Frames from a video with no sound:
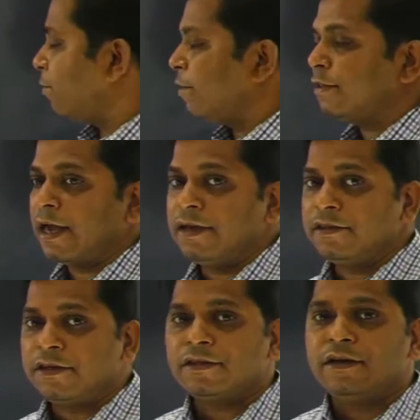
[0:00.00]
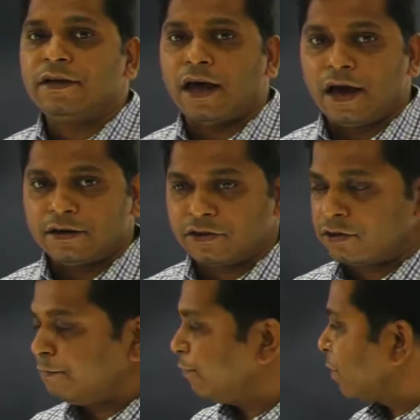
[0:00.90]
size is large.
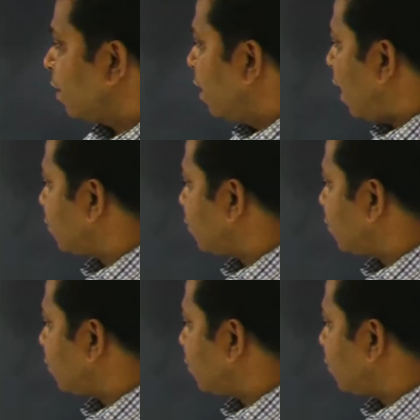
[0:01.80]
As the